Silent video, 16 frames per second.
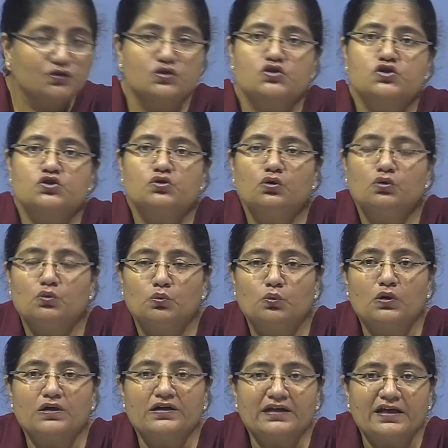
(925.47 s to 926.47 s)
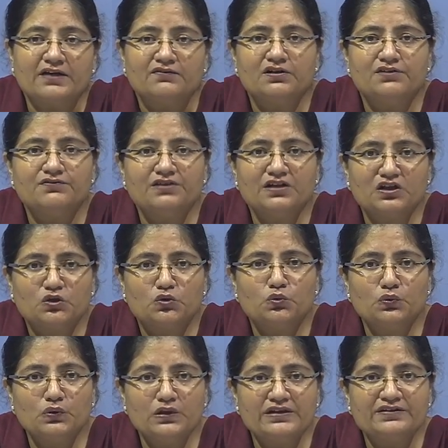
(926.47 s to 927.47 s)
So, whatever we
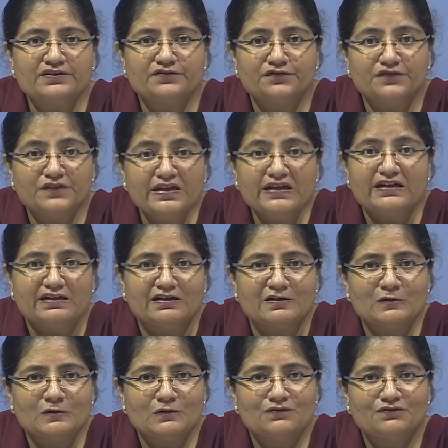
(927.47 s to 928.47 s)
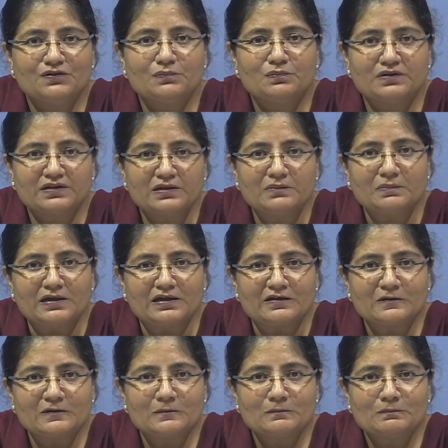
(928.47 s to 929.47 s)
do in the field, we bring
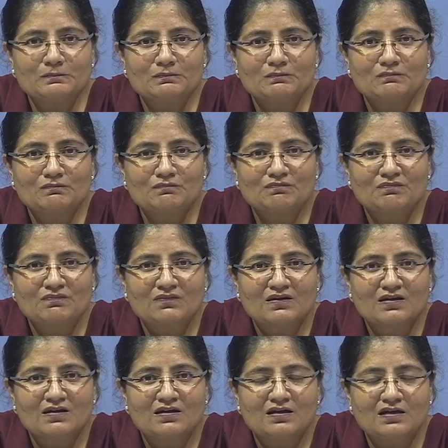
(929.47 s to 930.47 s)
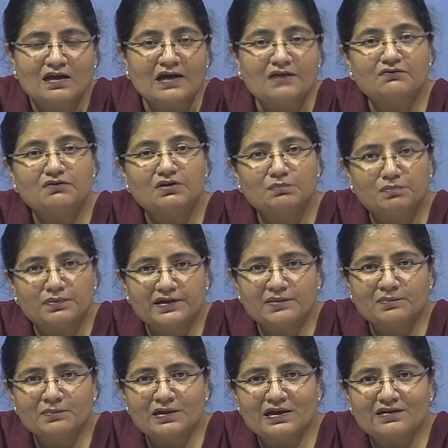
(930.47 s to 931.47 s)
back. And we
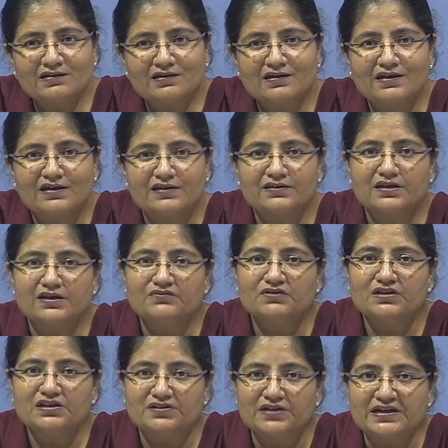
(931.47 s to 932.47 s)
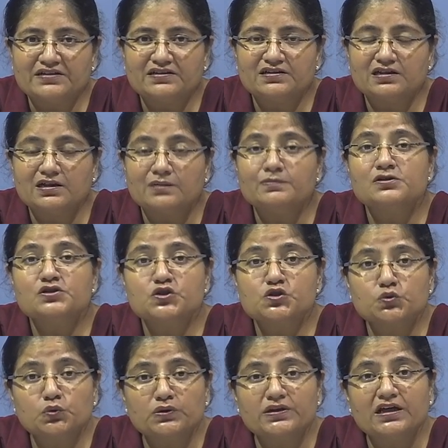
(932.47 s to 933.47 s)
bring back and then we write it up
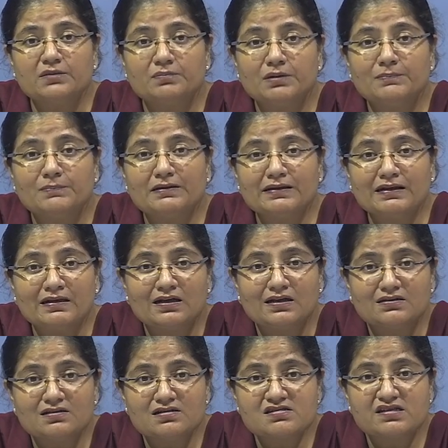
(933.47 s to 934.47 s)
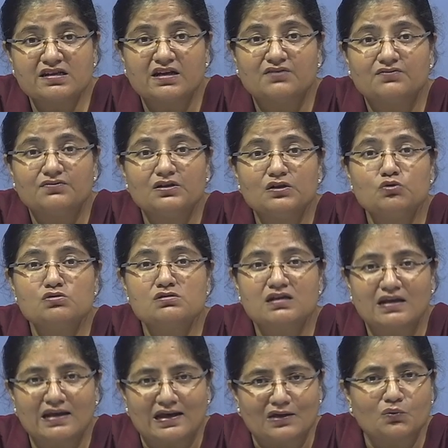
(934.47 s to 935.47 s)
so that people can understand. We use
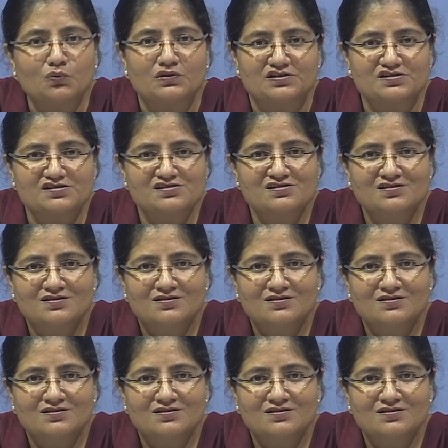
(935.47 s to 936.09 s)
language.